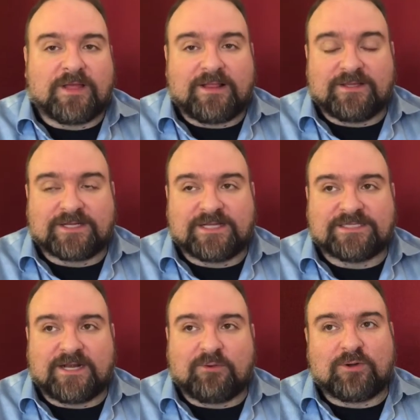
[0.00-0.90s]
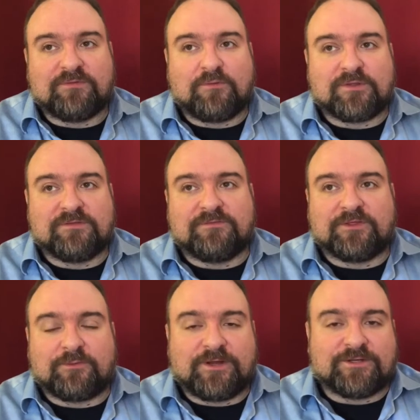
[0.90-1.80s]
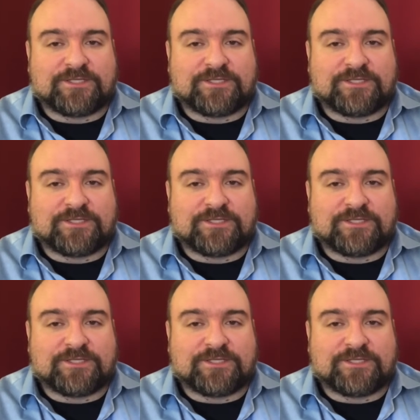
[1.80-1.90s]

Like I said, I work with 4th and 5th graders.